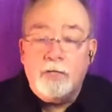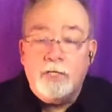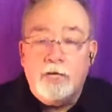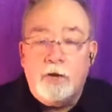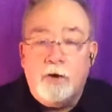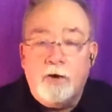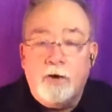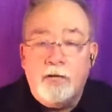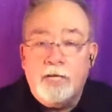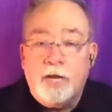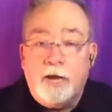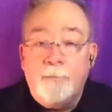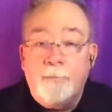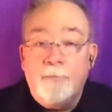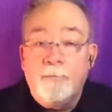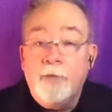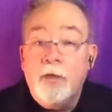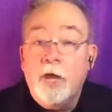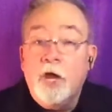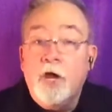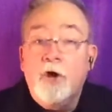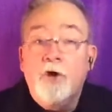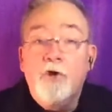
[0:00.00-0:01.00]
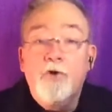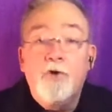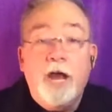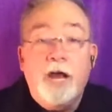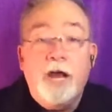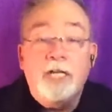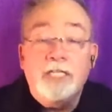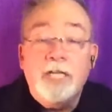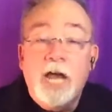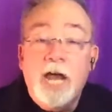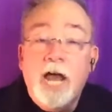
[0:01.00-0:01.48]
So it's like, who
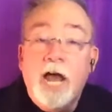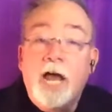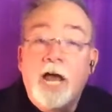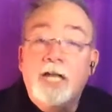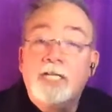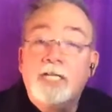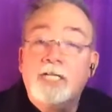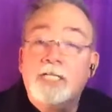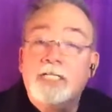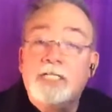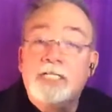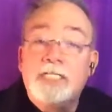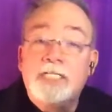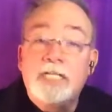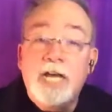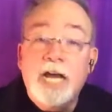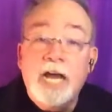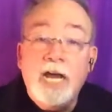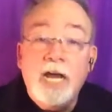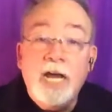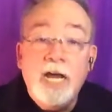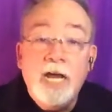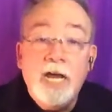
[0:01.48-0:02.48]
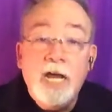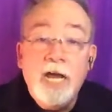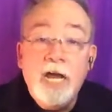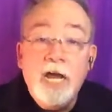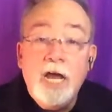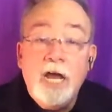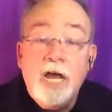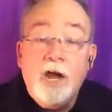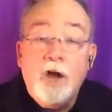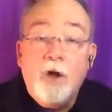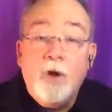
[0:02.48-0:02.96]
cares? Sing
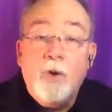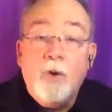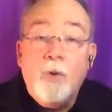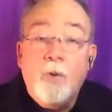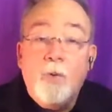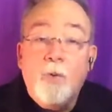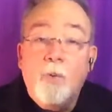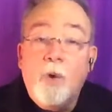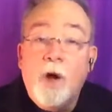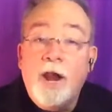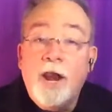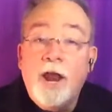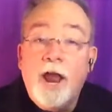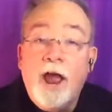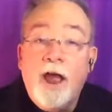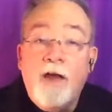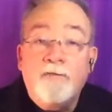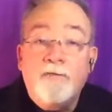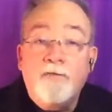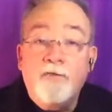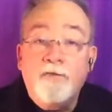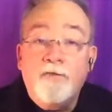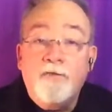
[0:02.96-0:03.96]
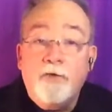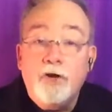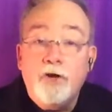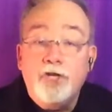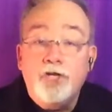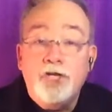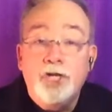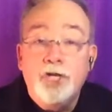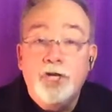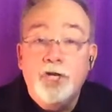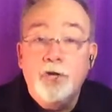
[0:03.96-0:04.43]
whatever
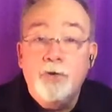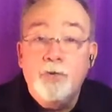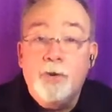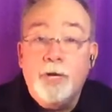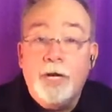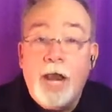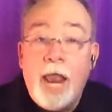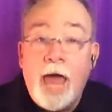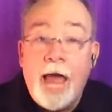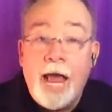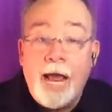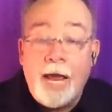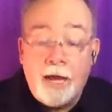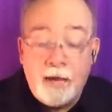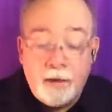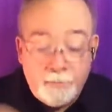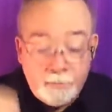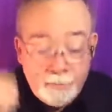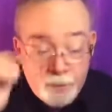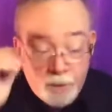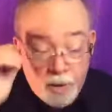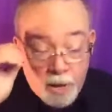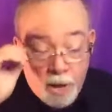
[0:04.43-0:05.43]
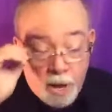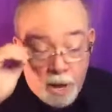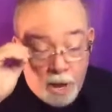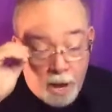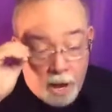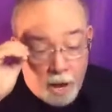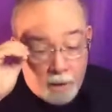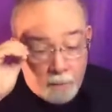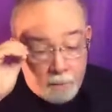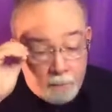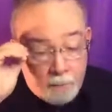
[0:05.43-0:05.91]
version you would like.
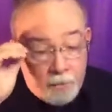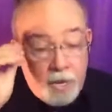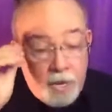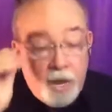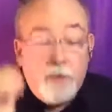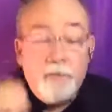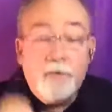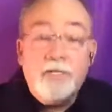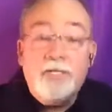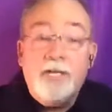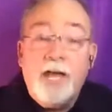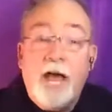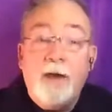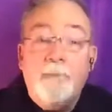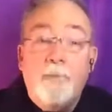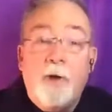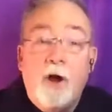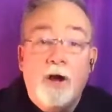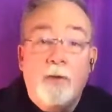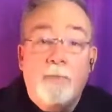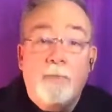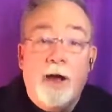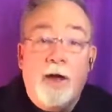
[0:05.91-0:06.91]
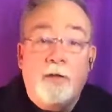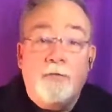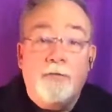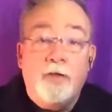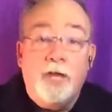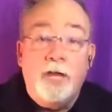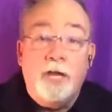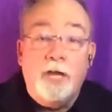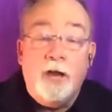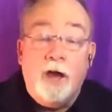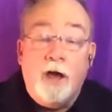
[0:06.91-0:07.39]
The other sad part about
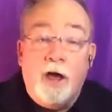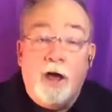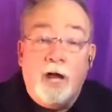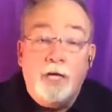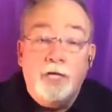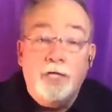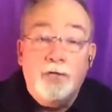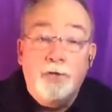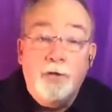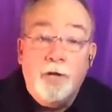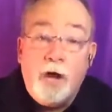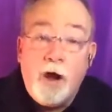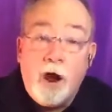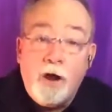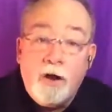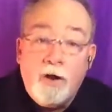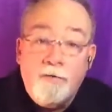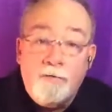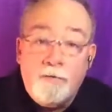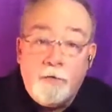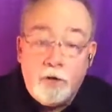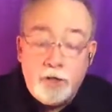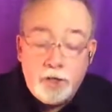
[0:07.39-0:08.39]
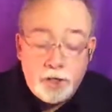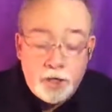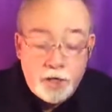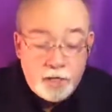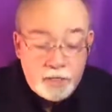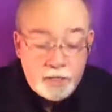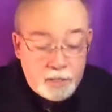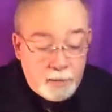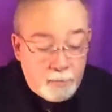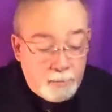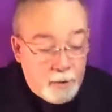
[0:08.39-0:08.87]
the Judy Garland version
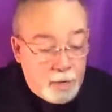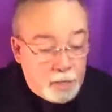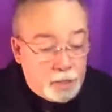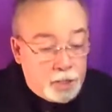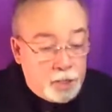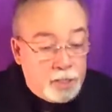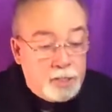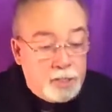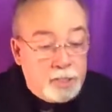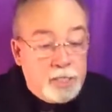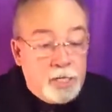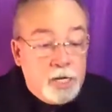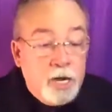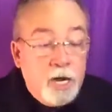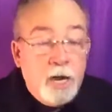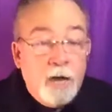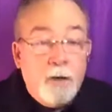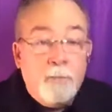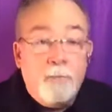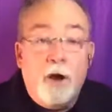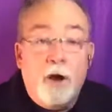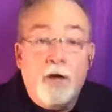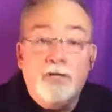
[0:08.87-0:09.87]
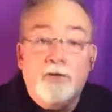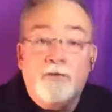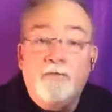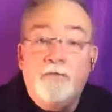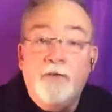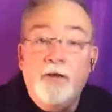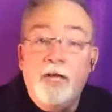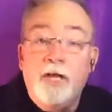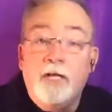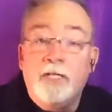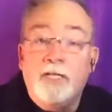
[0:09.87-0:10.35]
is it mentions Marshall
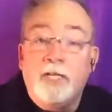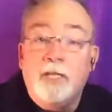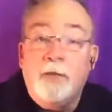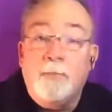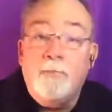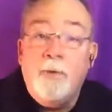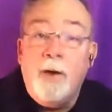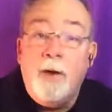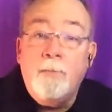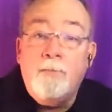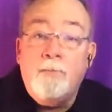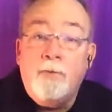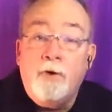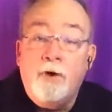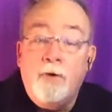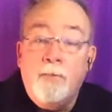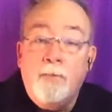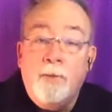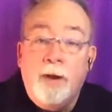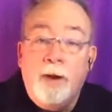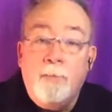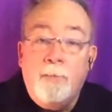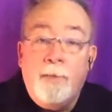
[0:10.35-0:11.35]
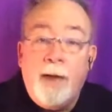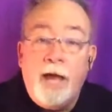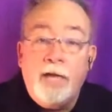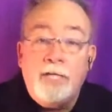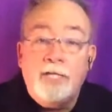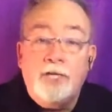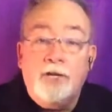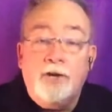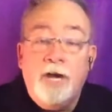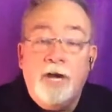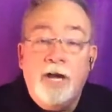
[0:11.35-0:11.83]
Fields and the Pump Room and
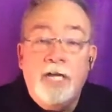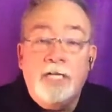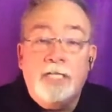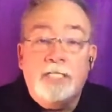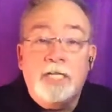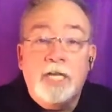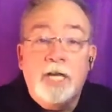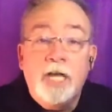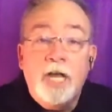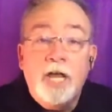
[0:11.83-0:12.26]
Ambassador East,